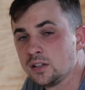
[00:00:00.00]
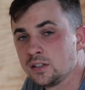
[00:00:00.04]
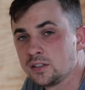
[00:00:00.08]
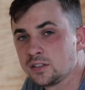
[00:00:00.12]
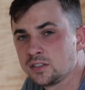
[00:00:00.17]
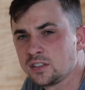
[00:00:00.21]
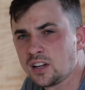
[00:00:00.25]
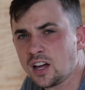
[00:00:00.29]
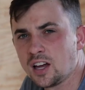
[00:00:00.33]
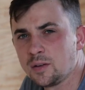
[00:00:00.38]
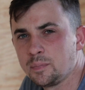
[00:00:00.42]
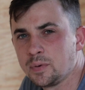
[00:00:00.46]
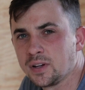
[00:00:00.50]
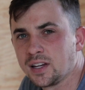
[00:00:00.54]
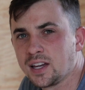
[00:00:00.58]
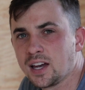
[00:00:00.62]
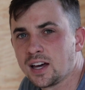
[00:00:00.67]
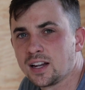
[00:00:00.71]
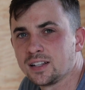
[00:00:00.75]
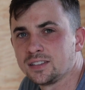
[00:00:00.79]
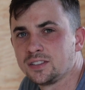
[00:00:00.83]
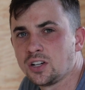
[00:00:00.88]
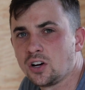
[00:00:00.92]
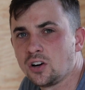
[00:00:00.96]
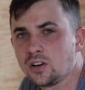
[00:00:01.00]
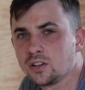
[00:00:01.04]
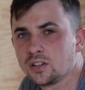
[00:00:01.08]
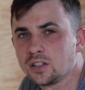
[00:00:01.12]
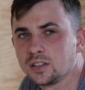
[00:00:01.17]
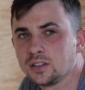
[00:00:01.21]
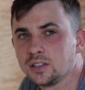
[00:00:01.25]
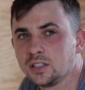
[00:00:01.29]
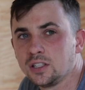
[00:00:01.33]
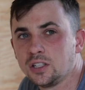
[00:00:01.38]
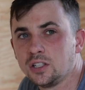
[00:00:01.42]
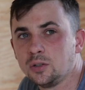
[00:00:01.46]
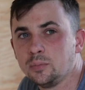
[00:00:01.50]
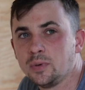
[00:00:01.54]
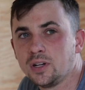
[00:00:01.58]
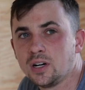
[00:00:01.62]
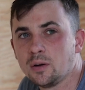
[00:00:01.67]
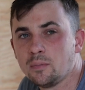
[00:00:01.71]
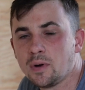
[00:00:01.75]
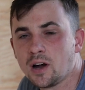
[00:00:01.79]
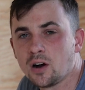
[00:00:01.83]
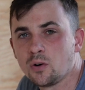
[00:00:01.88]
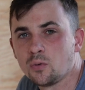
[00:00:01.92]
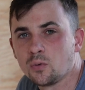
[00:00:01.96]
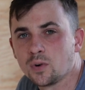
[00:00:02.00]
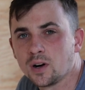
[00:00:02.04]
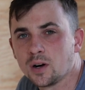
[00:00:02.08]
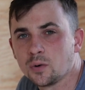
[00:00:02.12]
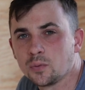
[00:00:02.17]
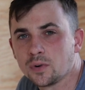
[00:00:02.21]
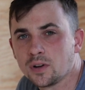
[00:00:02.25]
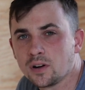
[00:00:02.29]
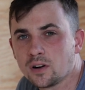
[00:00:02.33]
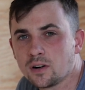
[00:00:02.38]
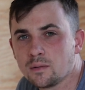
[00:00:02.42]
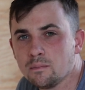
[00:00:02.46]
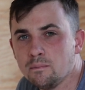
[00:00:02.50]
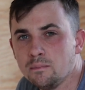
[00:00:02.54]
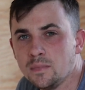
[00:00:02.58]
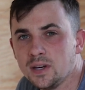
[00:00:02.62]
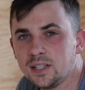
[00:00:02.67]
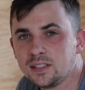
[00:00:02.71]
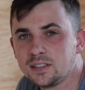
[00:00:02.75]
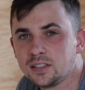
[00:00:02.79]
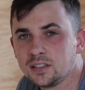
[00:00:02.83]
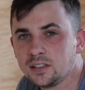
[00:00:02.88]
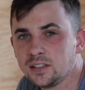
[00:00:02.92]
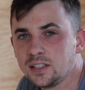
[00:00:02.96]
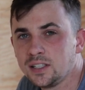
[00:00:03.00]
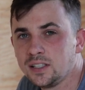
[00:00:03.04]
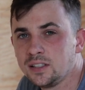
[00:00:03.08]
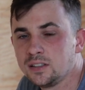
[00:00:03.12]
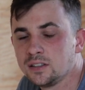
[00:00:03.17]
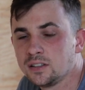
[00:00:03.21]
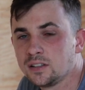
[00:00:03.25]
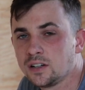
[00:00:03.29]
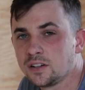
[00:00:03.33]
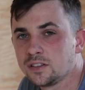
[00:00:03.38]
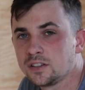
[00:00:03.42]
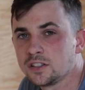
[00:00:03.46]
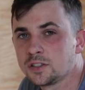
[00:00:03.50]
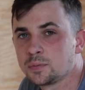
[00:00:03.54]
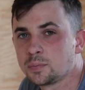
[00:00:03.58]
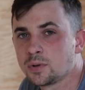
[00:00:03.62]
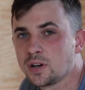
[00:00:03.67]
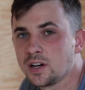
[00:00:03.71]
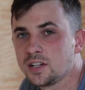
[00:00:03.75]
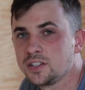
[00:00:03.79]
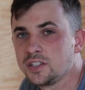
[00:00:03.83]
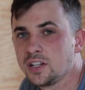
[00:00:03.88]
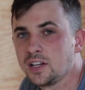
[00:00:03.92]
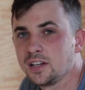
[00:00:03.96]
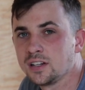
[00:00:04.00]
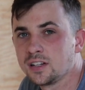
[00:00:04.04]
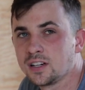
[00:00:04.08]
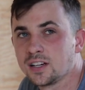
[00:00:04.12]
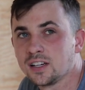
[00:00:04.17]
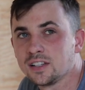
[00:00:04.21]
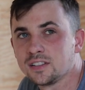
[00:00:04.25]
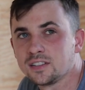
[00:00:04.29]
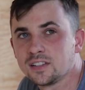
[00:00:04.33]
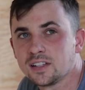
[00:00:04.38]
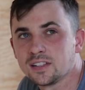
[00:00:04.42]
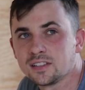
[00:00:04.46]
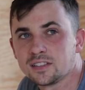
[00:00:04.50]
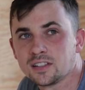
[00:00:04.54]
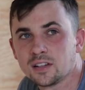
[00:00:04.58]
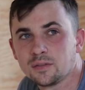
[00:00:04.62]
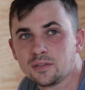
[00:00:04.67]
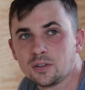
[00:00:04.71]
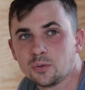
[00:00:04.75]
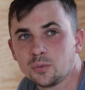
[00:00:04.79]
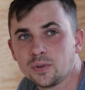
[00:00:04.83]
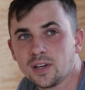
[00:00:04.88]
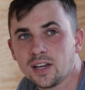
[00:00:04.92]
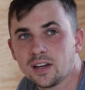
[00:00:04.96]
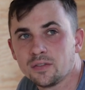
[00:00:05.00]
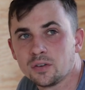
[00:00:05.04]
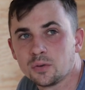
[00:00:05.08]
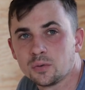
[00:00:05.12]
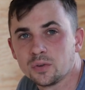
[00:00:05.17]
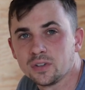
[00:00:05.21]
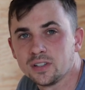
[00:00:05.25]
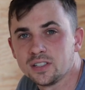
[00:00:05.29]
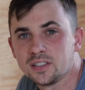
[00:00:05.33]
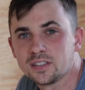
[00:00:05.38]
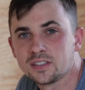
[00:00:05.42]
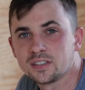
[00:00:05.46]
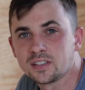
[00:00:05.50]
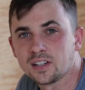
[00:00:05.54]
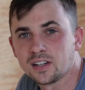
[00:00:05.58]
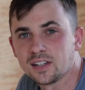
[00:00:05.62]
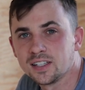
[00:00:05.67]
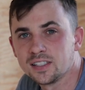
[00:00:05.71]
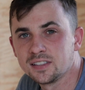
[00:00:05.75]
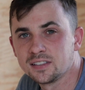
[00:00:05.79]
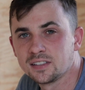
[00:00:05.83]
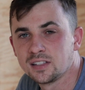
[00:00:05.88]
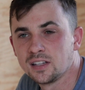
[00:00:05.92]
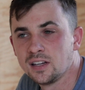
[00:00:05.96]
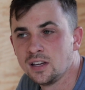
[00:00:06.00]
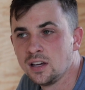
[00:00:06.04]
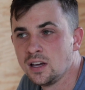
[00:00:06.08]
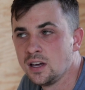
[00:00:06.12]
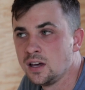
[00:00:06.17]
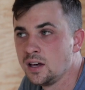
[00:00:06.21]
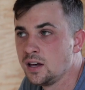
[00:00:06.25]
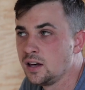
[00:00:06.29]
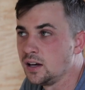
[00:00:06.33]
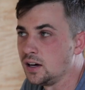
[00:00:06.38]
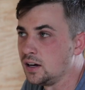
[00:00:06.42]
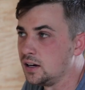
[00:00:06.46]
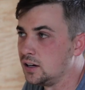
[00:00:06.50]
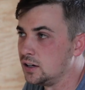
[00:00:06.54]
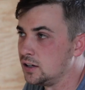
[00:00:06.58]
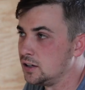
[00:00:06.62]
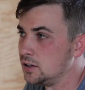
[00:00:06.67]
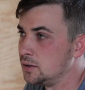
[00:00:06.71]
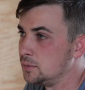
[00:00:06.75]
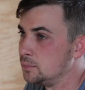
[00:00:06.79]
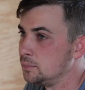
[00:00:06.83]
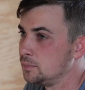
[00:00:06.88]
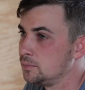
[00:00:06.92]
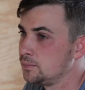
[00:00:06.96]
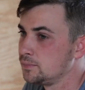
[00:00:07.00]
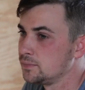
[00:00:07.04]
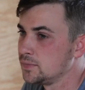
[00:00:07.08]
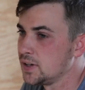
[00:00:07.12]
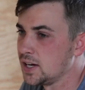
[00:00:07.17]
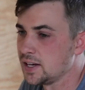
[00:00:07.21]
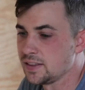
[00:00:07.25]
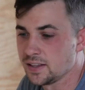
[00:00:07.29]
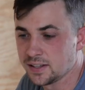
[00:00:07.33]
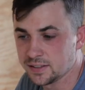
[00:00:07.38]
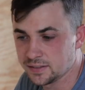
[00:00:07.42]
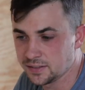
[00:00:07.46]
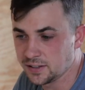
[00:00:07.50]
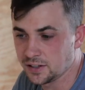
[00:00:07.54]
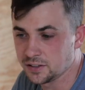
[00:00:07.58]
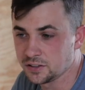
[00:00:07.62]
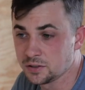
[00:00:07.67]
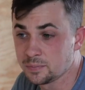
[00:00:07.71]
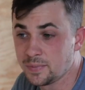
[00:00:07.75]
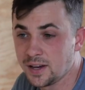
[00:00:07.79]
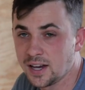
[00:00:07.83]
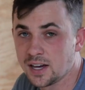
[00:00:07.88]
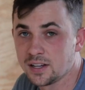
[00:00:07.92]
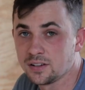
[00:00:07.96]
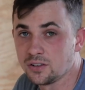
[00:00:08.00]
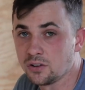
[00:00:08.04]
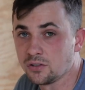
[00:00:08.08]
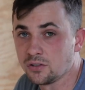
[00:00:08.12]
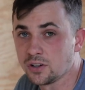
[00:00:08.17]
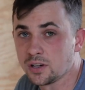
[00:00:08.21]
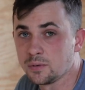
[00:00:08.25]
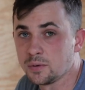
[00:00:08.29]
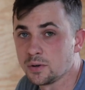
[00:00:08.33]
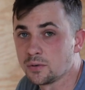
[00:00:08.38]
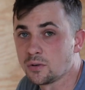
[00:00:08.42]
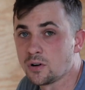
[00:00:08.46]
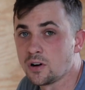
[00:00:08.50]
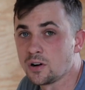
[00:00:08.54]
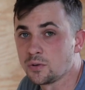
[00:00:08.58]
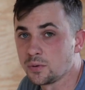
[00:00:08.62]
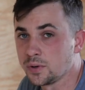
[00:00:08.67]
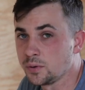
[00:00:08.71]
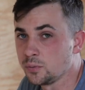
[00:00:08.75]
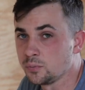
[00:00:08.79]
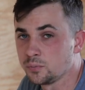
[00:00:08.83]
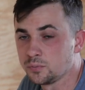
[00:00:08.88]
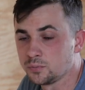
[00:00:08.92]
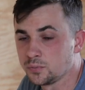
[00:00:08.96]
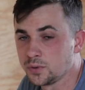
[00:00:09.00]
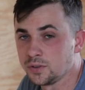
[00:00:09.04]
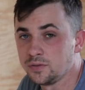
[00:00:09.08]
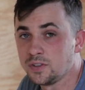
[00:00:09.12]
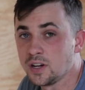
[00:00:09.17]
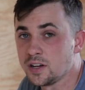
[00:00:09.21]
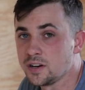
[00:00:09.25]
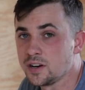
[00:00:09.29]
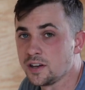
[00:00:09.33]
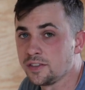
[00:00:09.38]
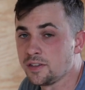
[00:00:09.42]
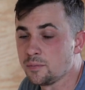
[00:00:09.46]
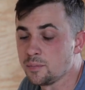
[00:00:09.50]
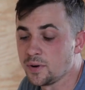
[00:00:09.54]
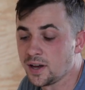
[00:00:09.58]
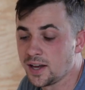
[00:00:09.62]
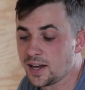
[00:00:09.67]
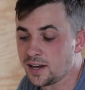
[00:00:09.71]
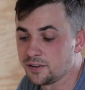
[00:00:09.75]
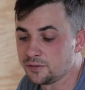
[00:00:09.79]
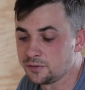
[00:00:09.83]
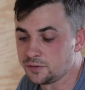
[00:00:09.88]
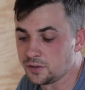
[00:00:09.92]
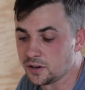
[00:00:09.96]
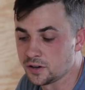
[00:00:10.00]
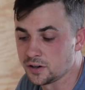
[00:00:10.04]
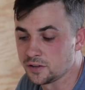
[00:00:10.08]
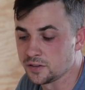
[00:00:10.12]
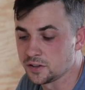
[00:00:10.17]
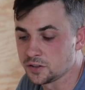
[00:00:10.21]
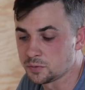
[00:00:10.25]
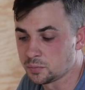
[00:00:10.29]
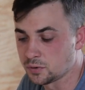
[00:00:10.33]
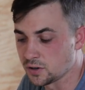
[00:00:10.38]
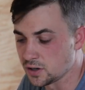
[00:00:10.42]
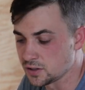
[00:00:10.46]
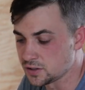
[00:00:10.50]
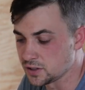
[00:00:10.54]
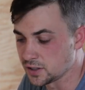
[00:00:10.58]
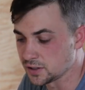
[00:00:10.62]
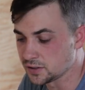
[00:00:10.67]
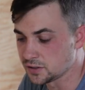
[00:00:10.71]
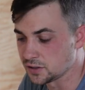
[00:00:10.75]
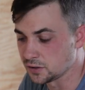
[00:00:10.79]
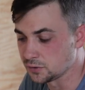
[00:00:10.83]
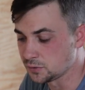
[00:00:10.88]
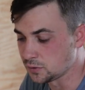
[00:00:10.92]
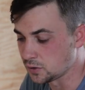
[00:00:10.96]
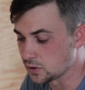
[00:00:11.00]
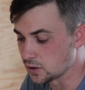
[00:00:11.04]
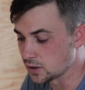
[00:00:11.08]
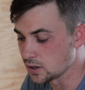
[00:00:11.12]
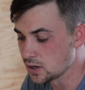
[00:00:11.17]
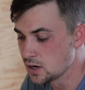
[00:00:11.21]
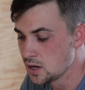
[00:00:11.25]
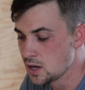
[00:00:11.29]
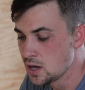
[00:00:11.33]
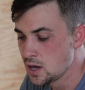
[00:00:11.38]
stop and kind of talk a little bit about where we are mentally on this project, because that's something we haven't really discussed. And that sounds bad, don't get me wrong, we've done nothing but have fun on this project so far.